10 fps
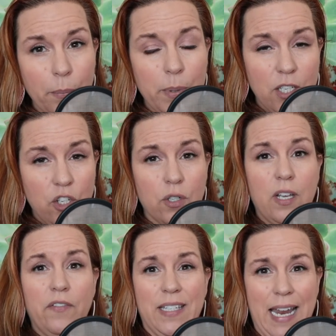position
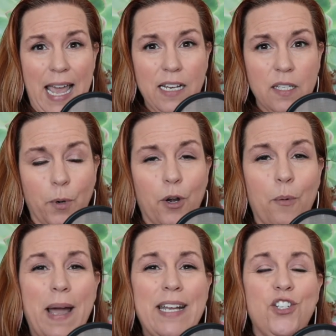yourself as an expert
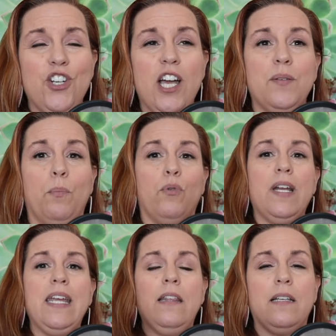by just
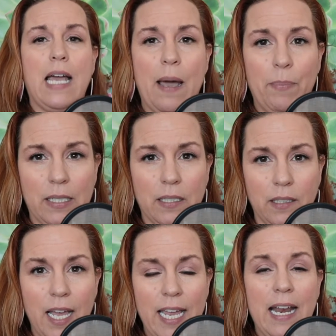bringing the topic to
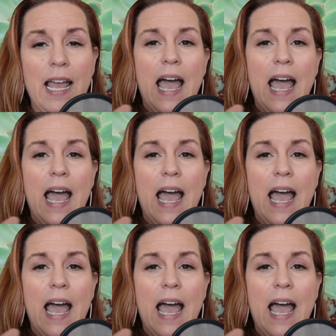light,